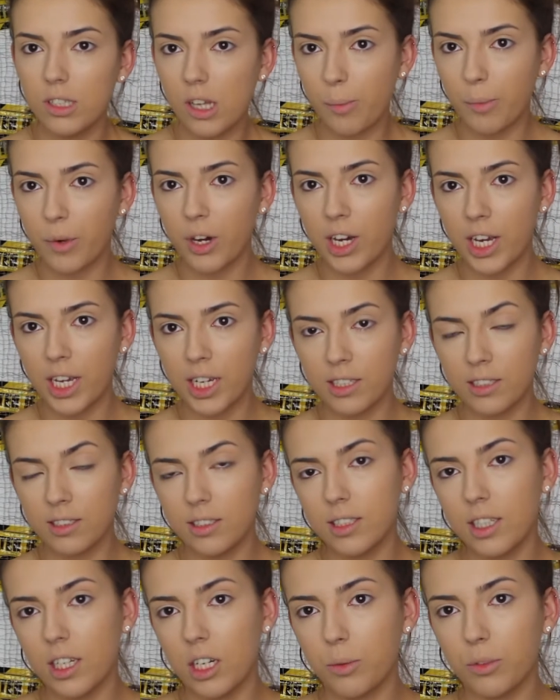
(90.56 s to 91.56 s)
to set my
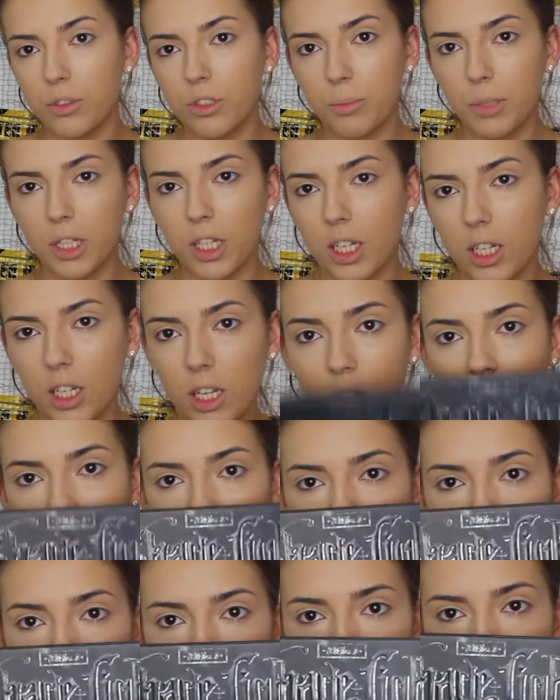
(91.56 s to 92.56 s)
concealer with some of the
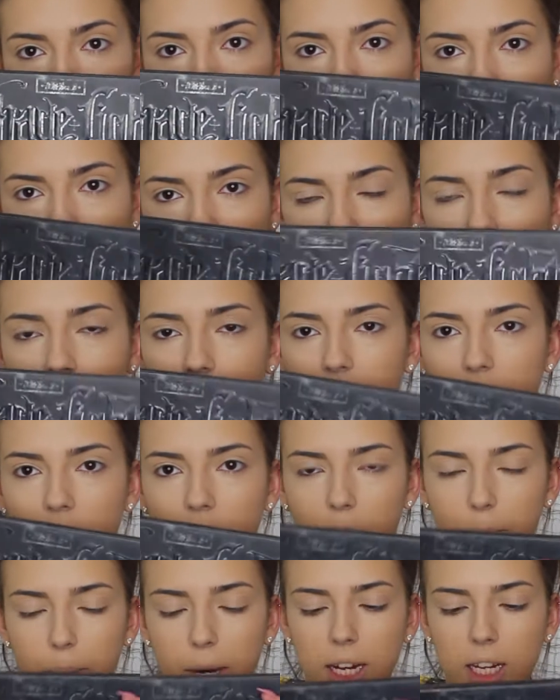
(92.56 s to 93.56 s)
Kat Von D Shade
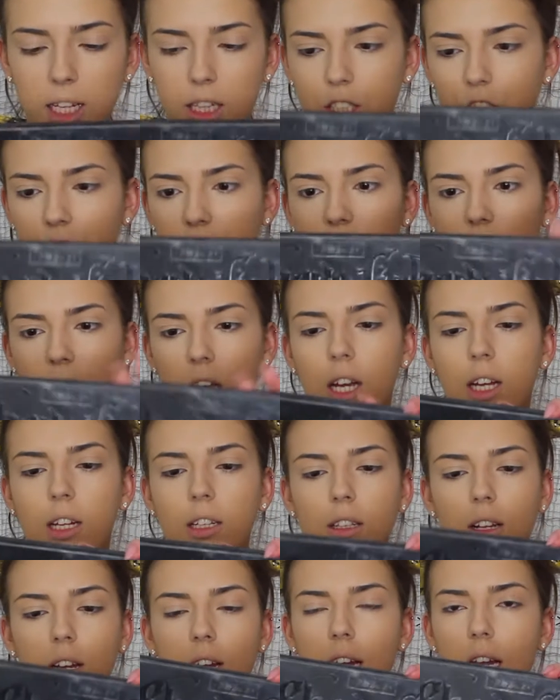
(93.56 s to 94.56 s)
Light palette in the
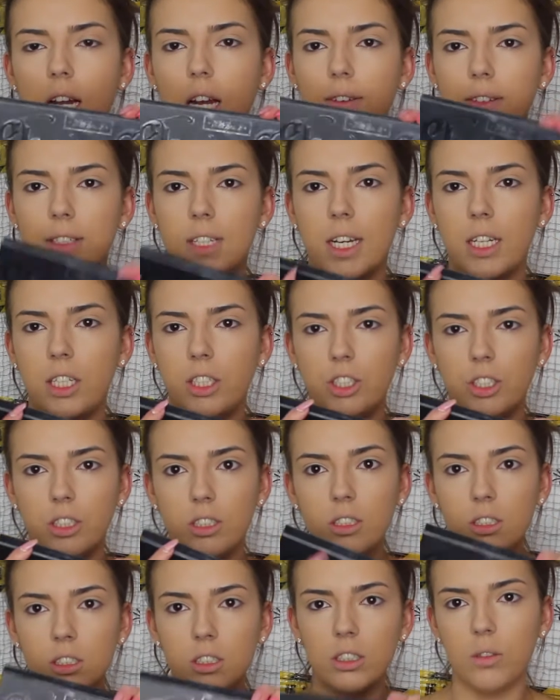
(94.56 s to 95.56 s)
shade
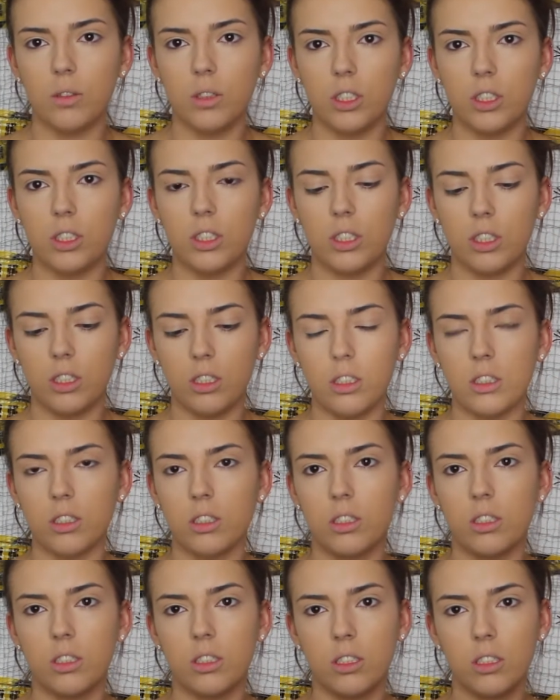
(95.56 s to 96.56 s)
Levitation, which
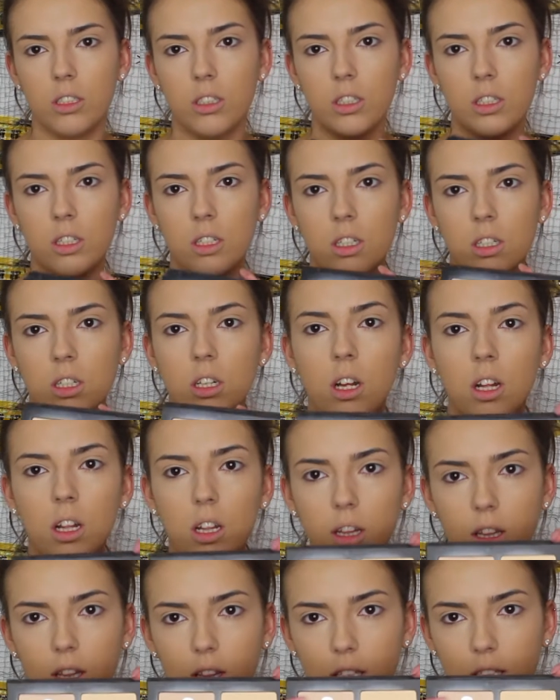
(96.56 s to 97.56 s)
is
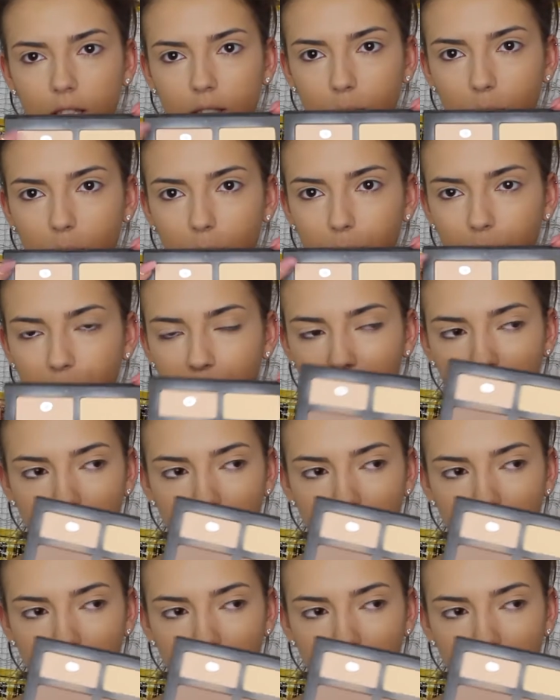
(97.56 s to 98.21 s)
this one.